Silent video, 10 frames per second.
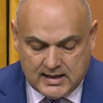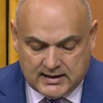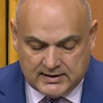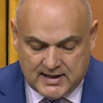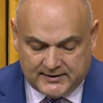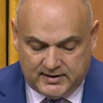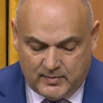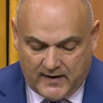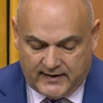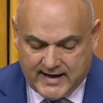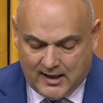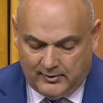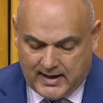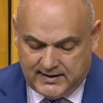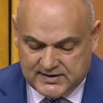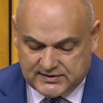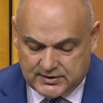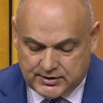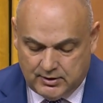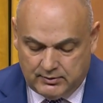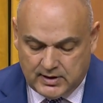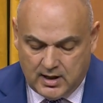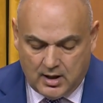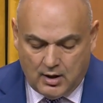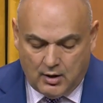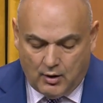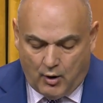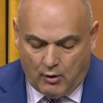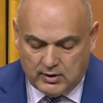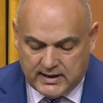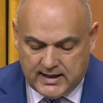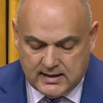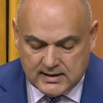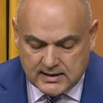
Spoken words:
conducted by the Yellowhead Institute, only